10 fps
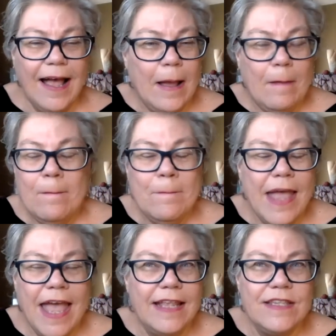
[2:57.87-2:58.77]

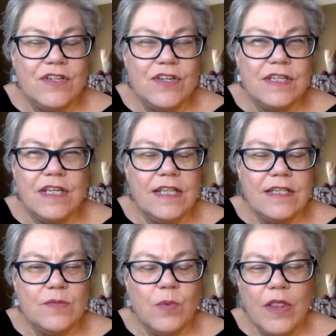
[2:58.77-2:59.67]
and
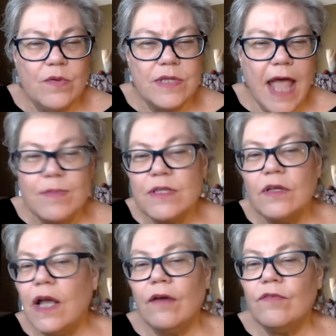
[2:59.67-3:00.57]
it's one of those
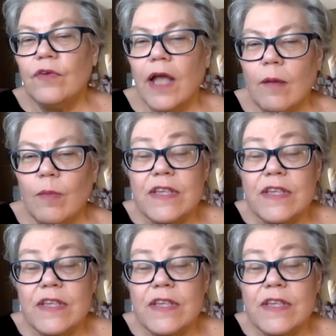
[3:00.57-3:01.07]
absolutely unforgettable.